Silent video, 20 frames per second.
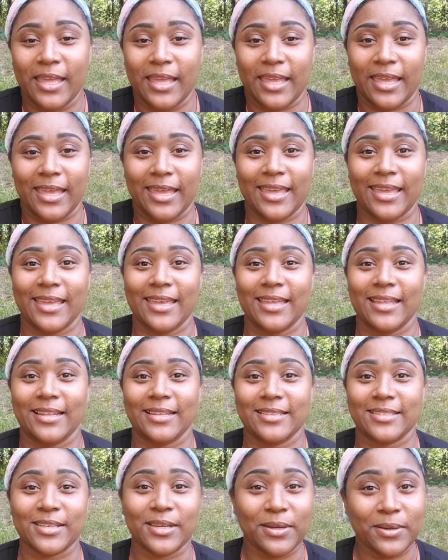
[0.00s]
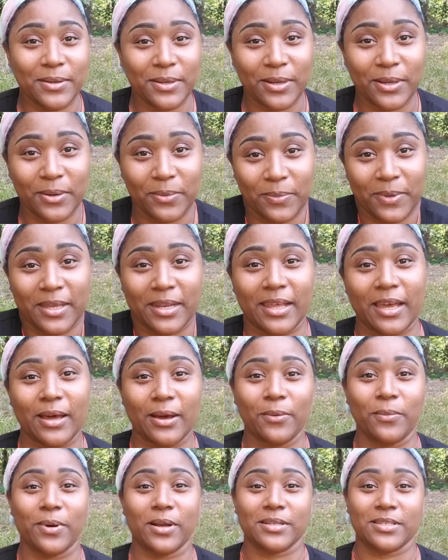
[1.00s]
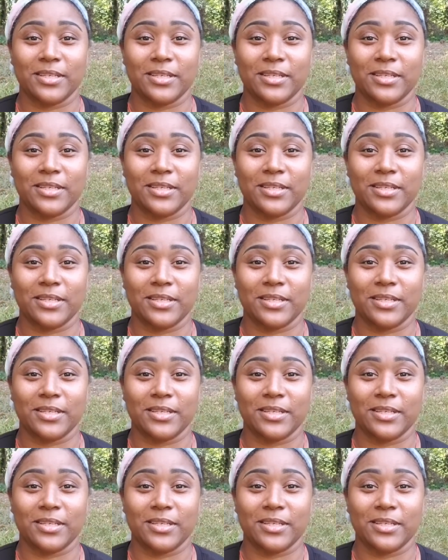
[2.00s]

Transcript: And so, you know, we can all work